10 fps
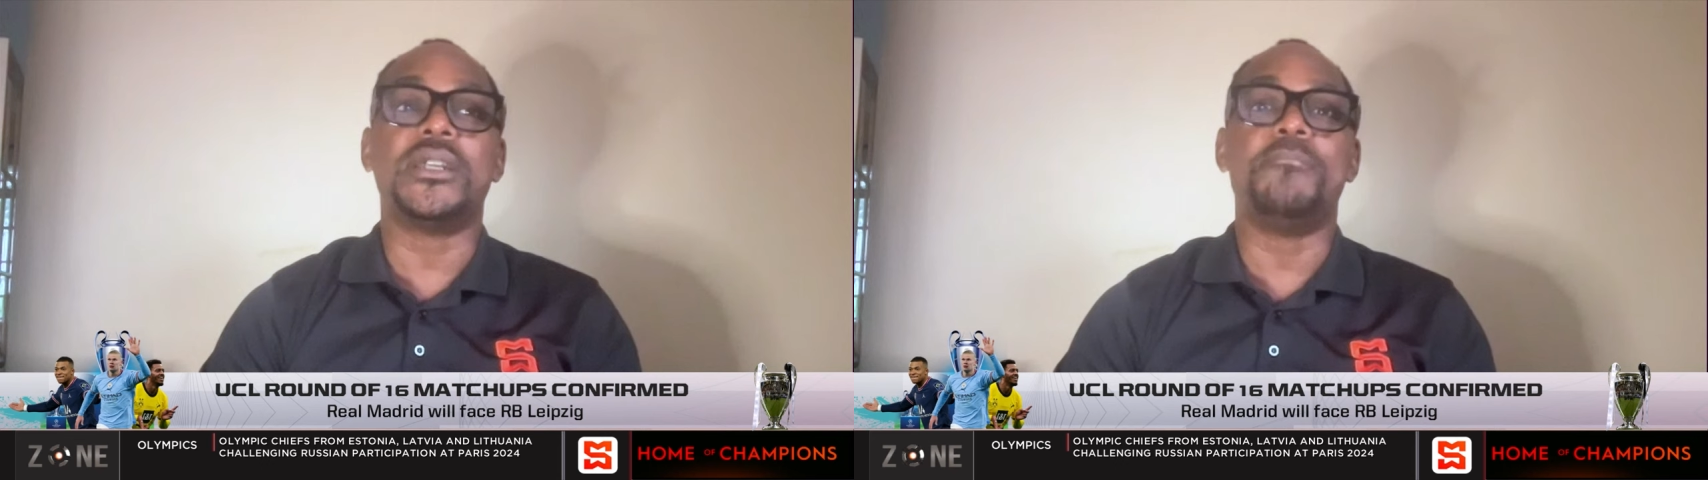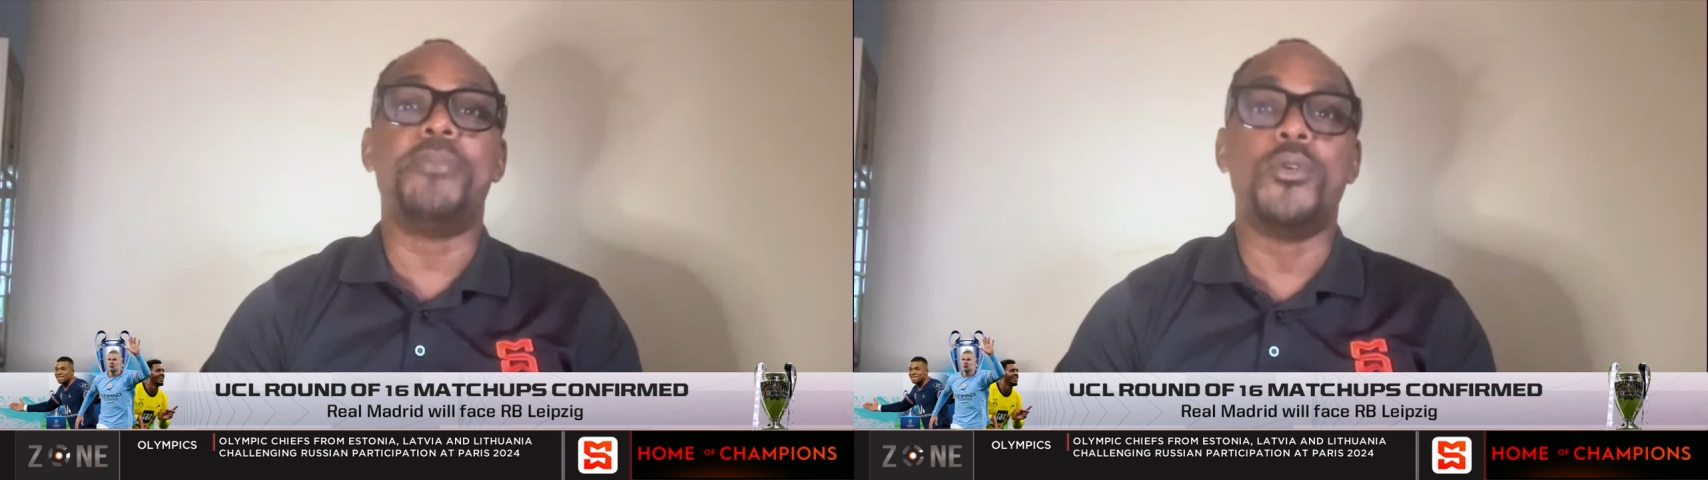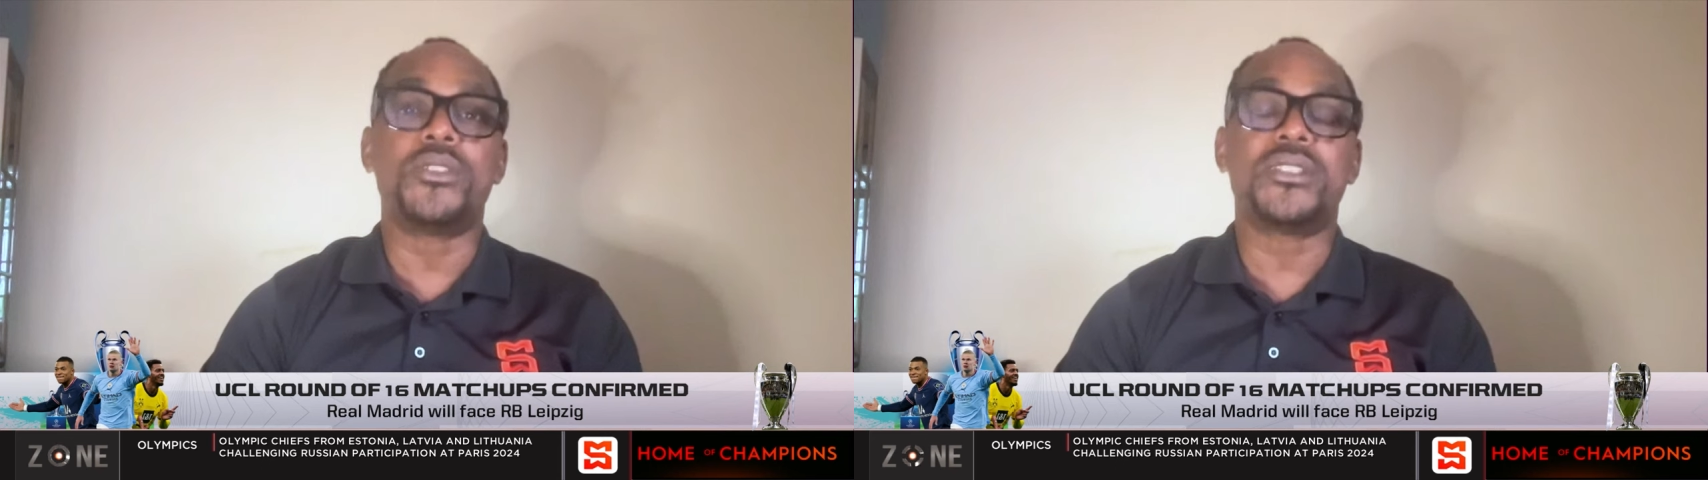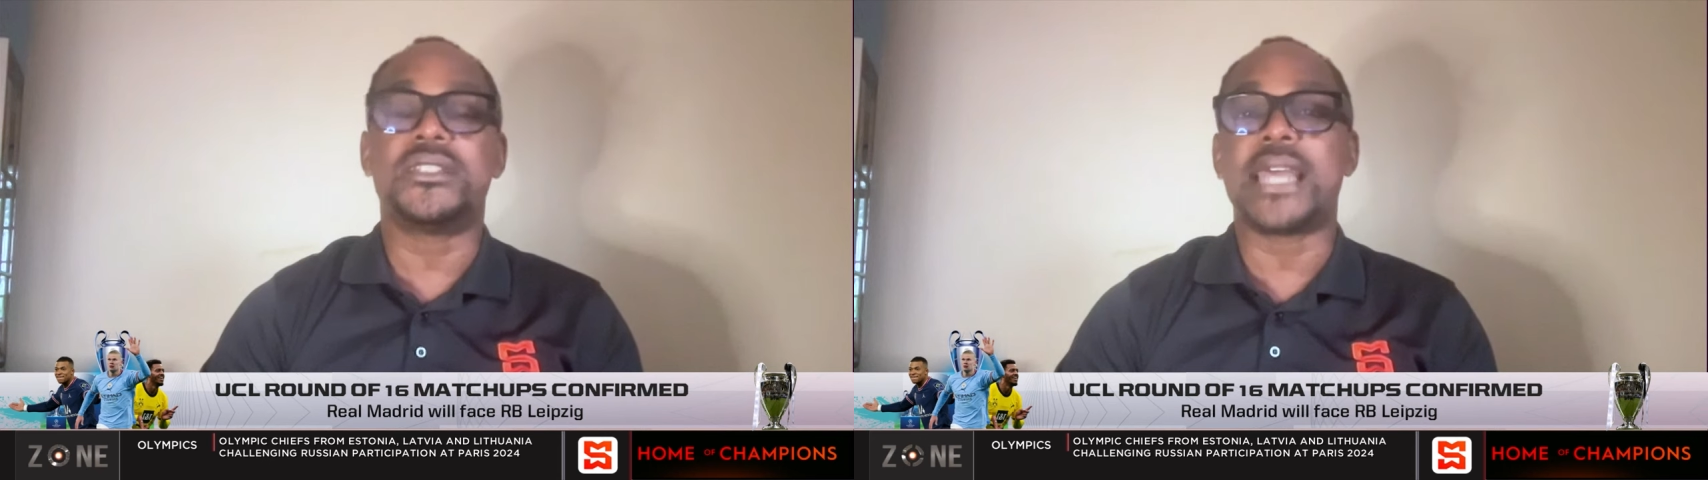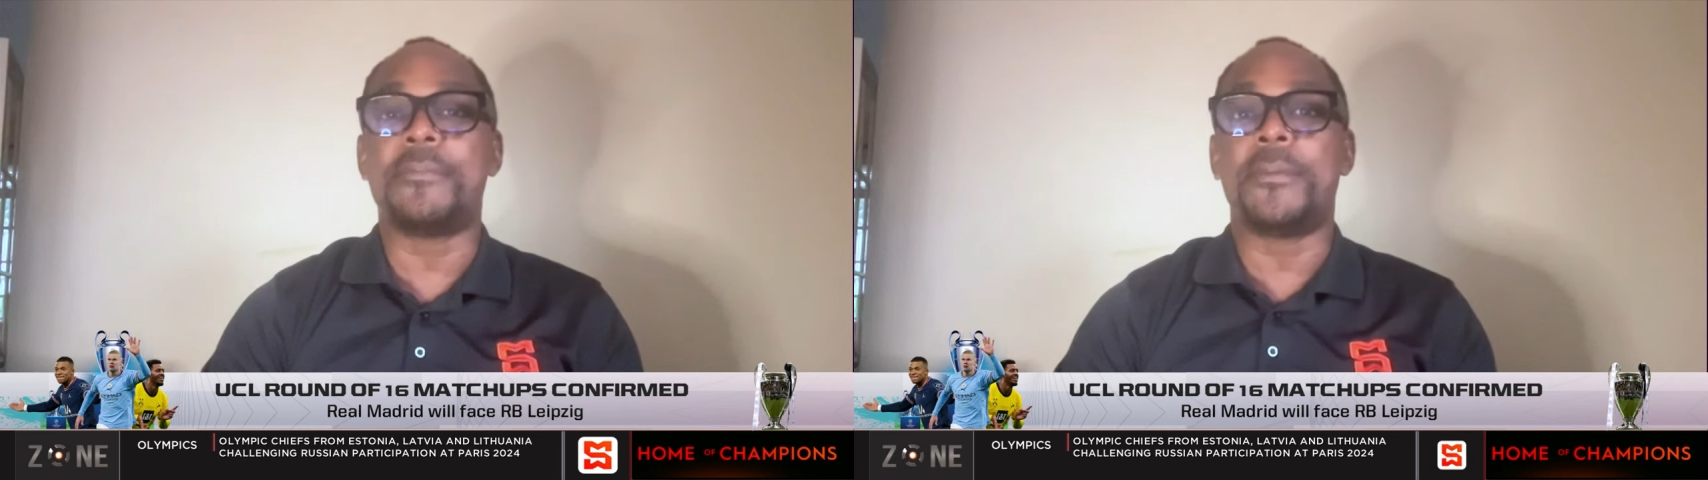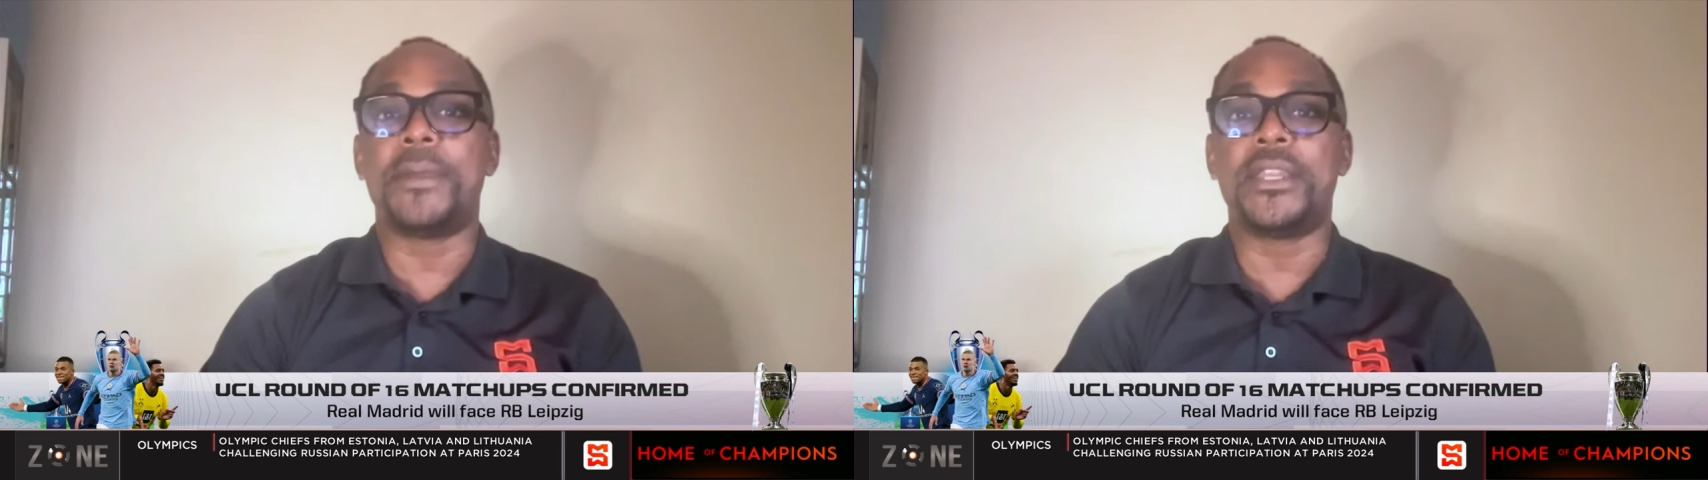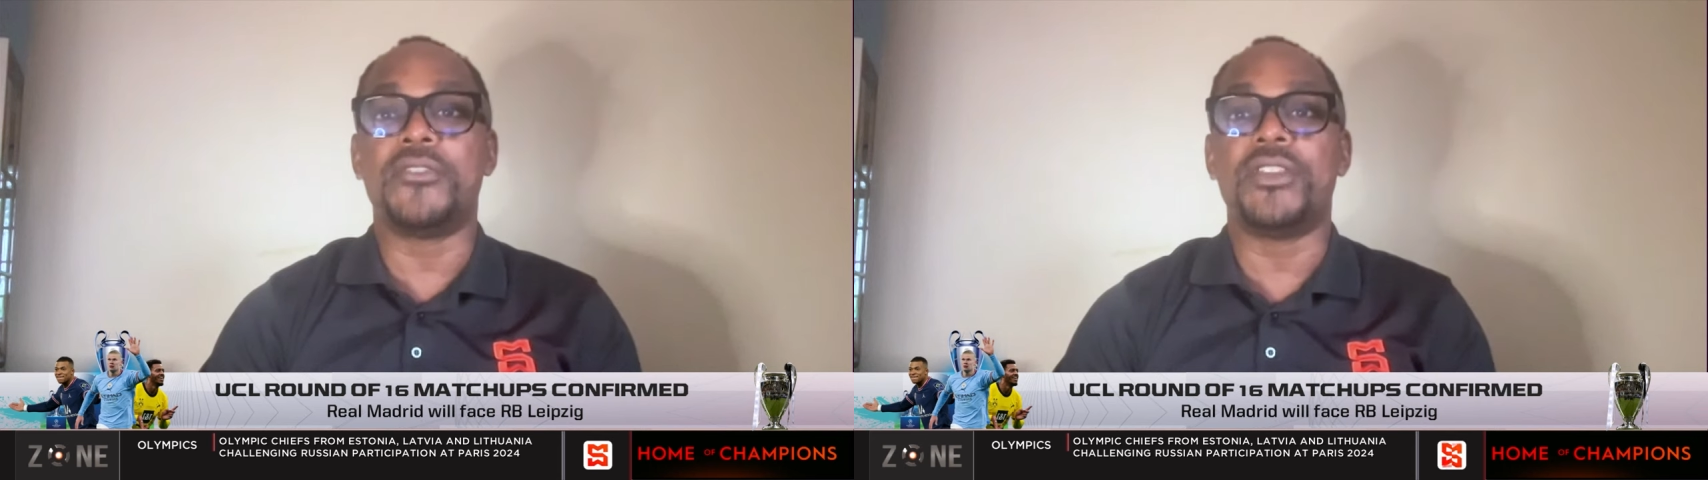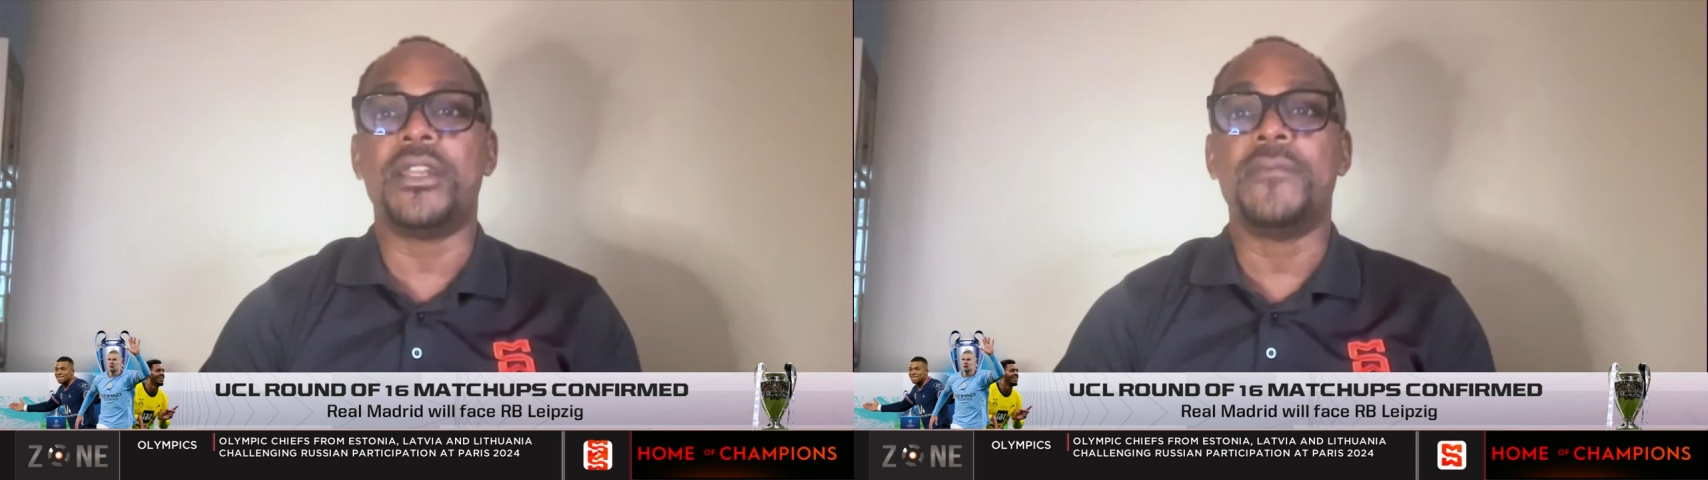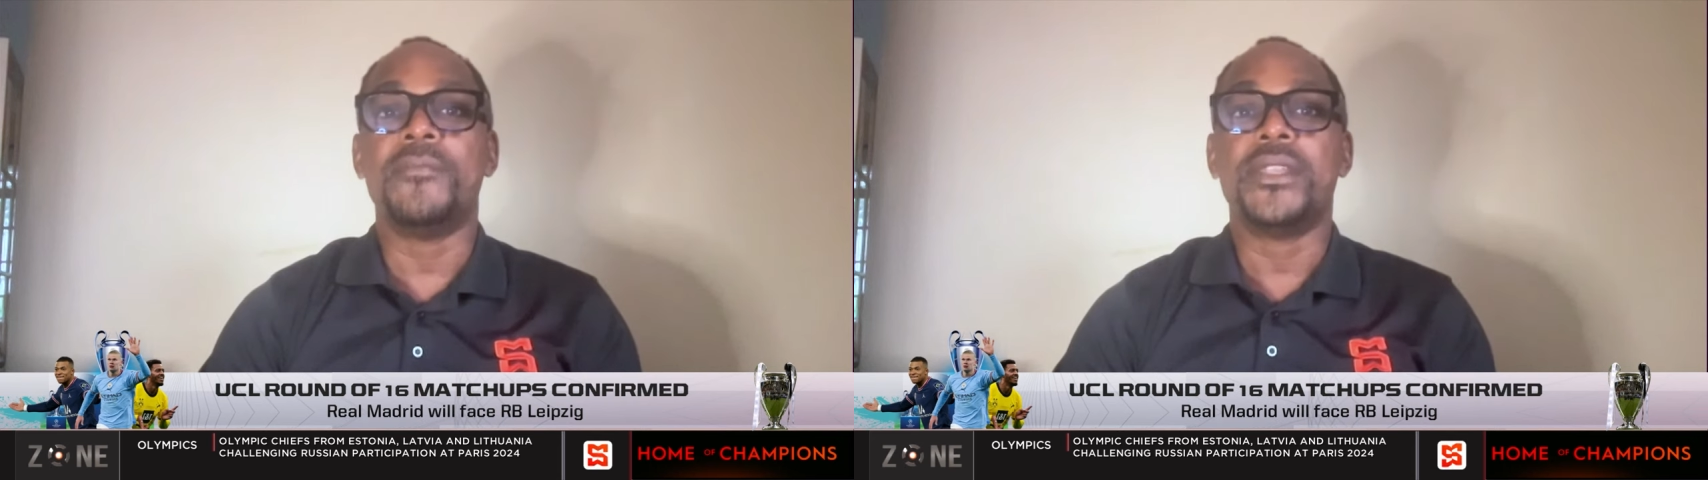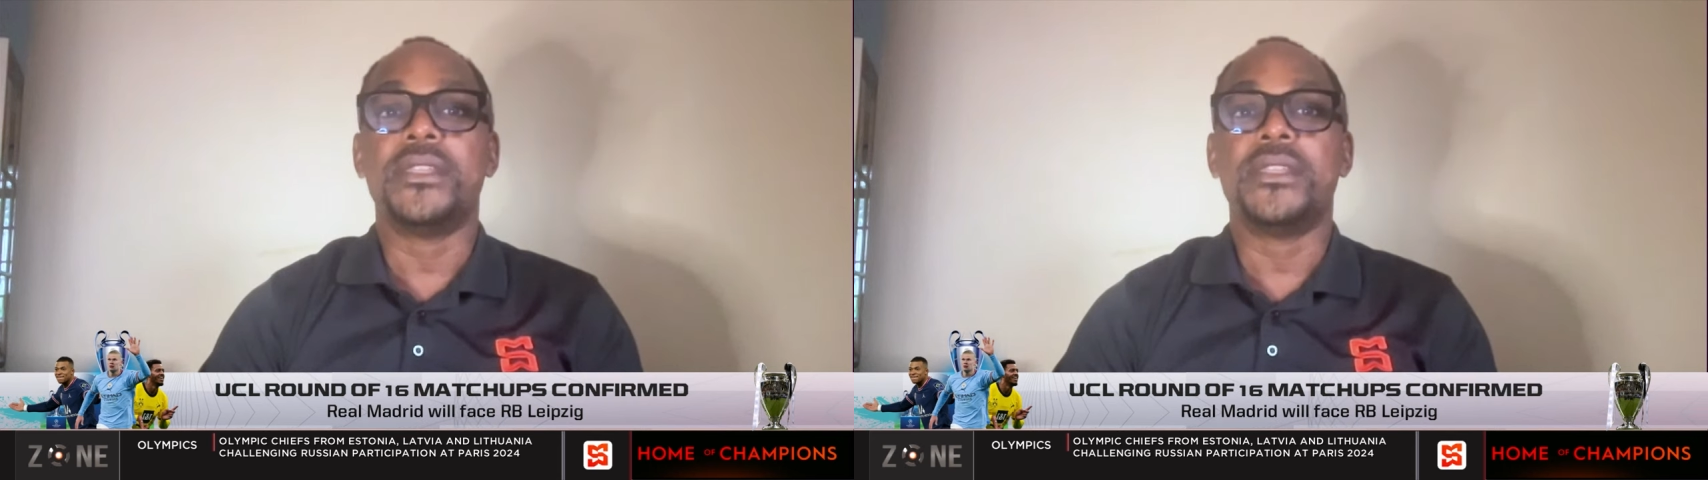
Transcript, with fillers: could boast the type of pedigree